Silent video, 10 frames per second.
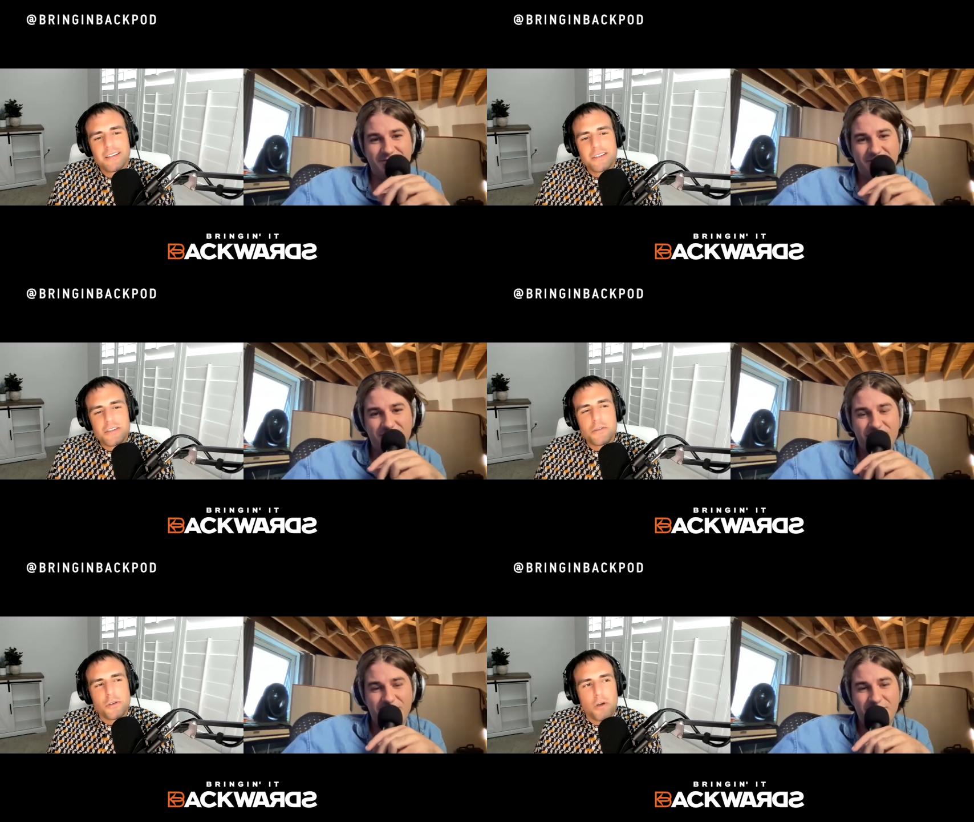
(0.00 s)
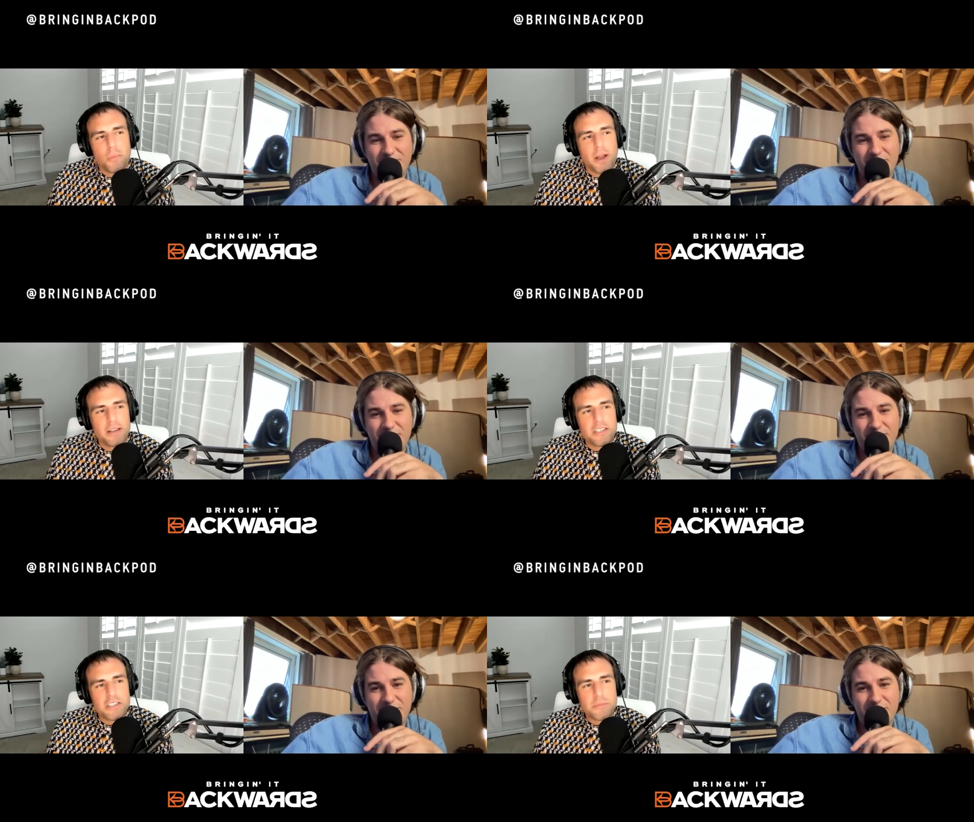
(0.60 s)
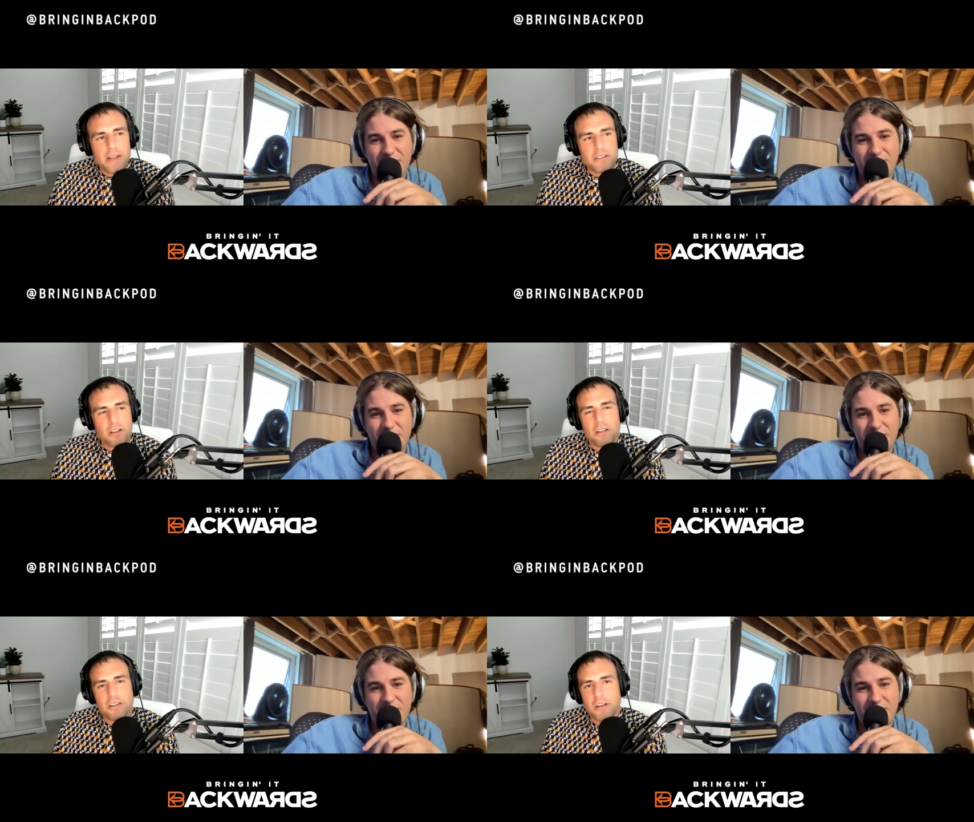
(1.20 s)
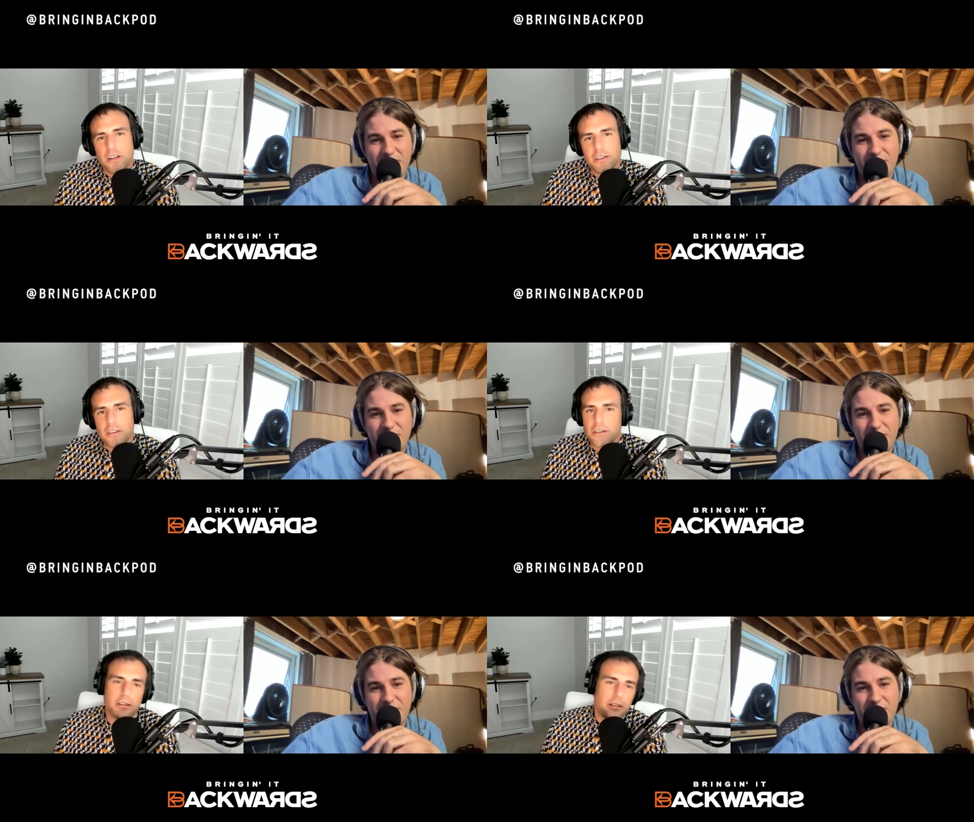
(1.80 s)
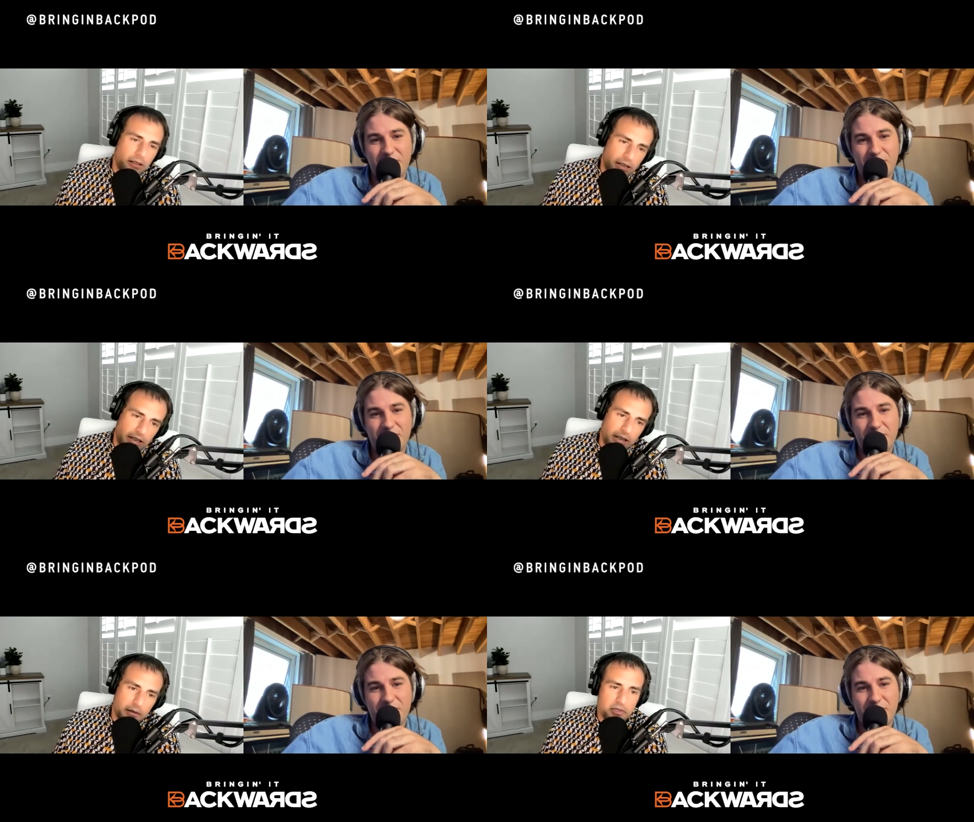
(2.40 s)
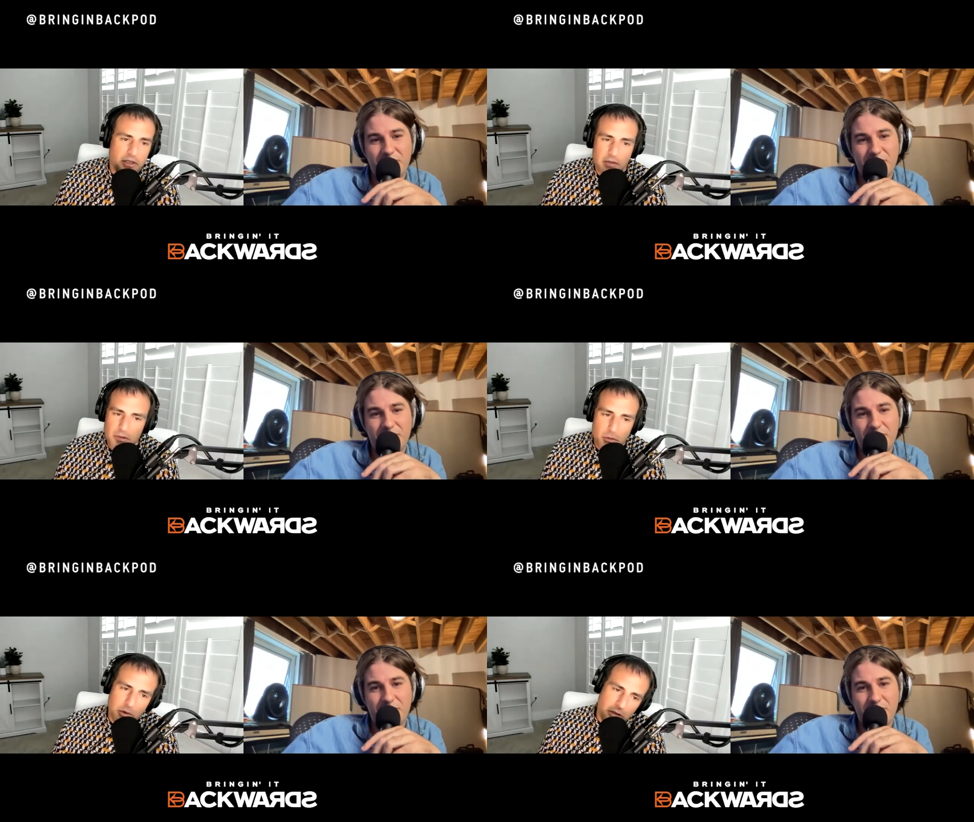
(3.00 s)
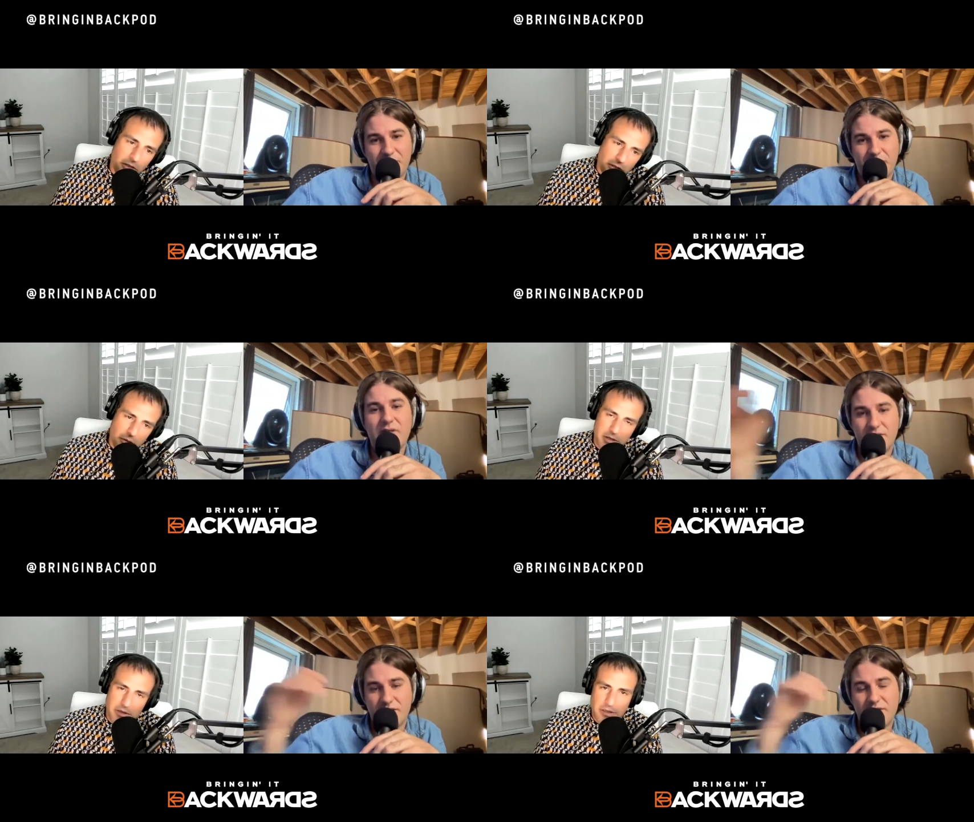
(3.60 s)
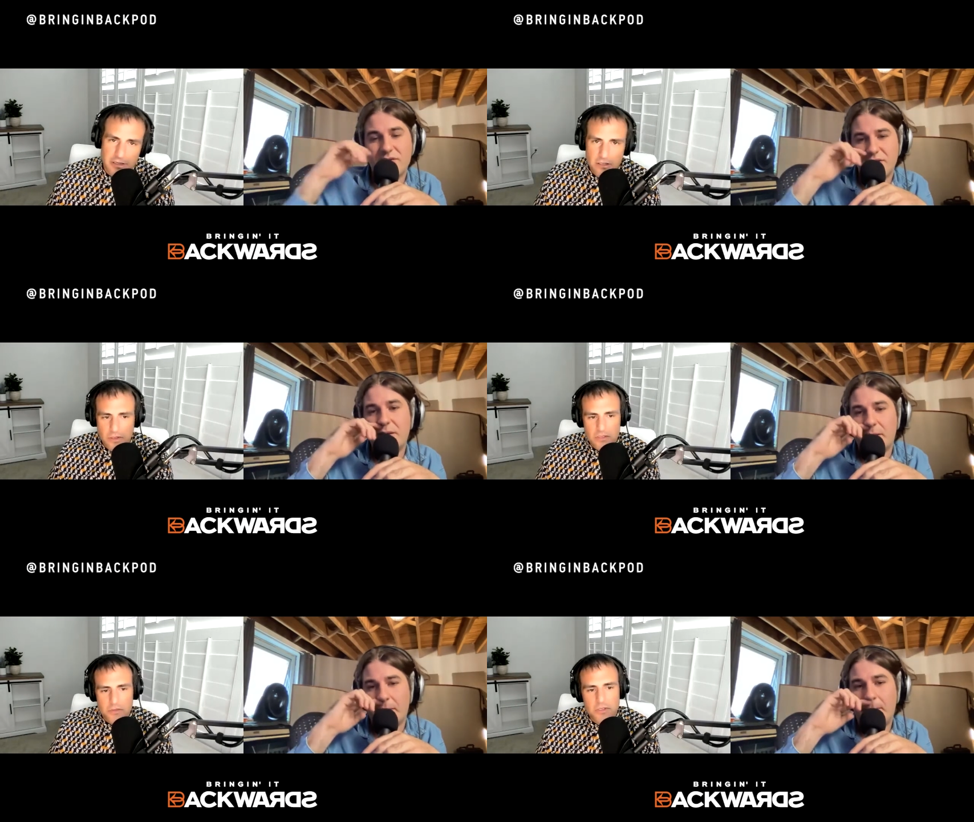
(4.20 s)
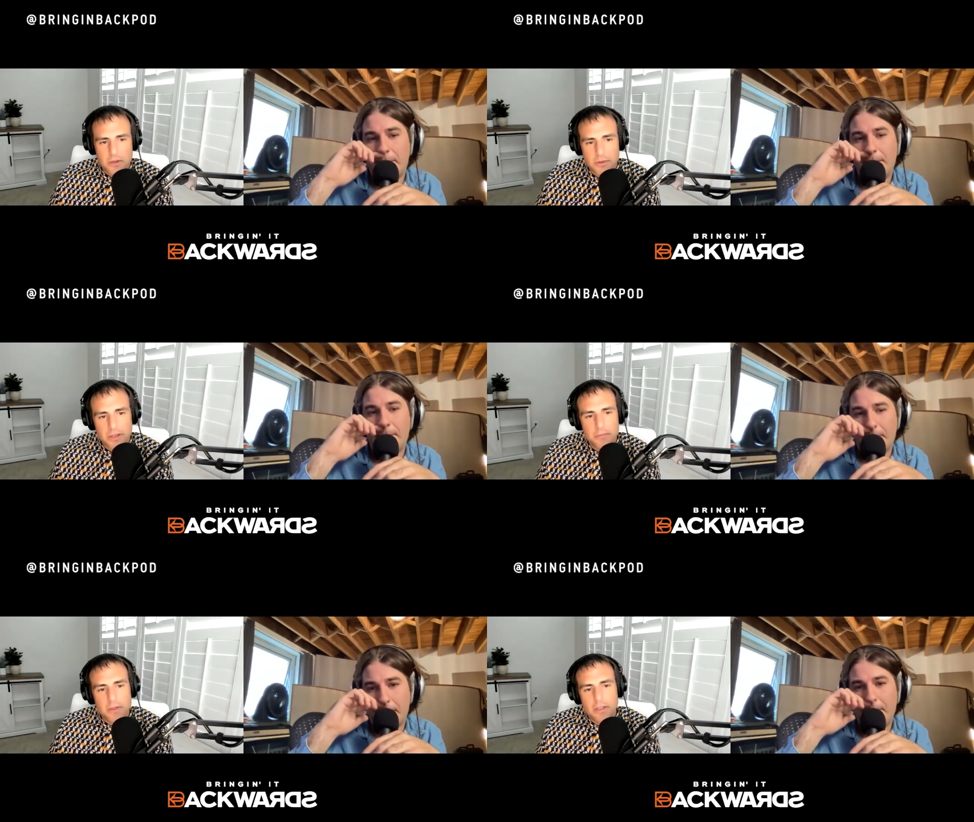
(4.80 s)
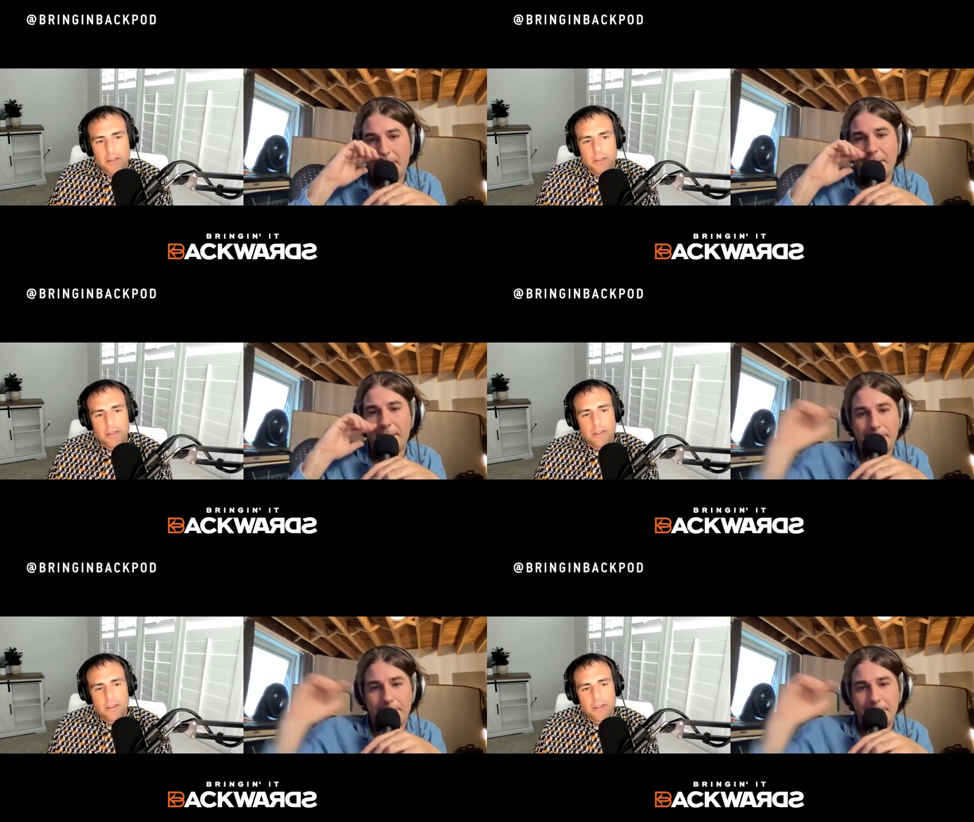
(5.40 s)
Speaker 1: Do you go by just Patrick Holland on your uh, EDM stuff, even when you're doing like these festivals yeah. coming up? Yeah.